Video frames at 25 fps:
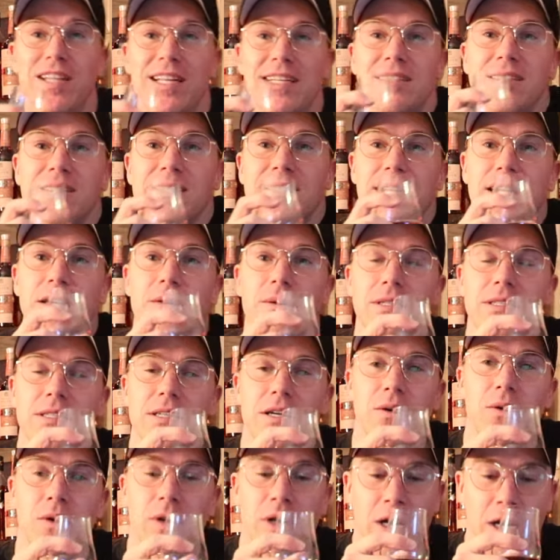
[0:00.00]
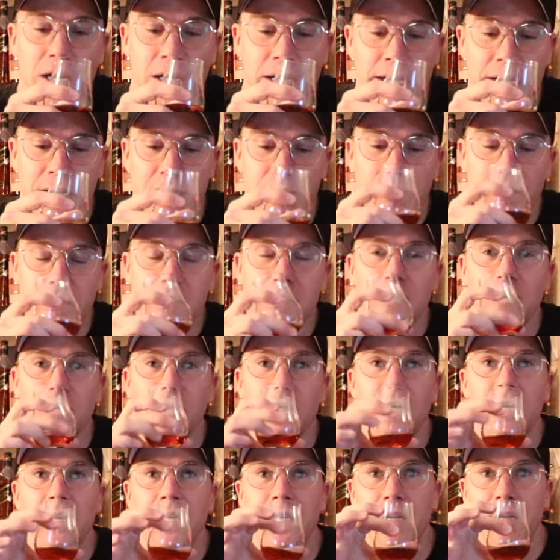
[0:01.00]
Let's see what's going on here. What's
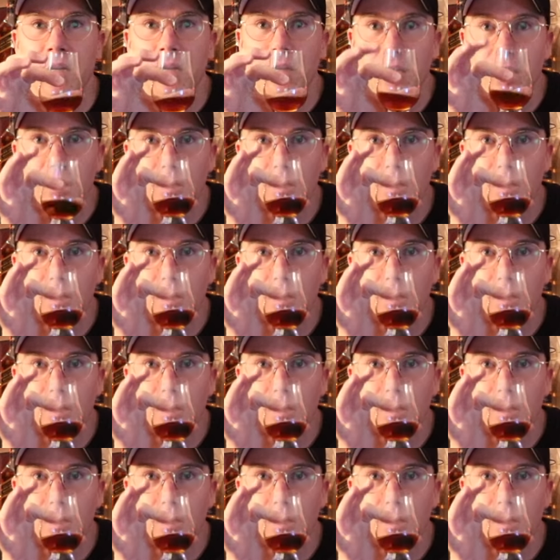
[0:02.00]
going on here?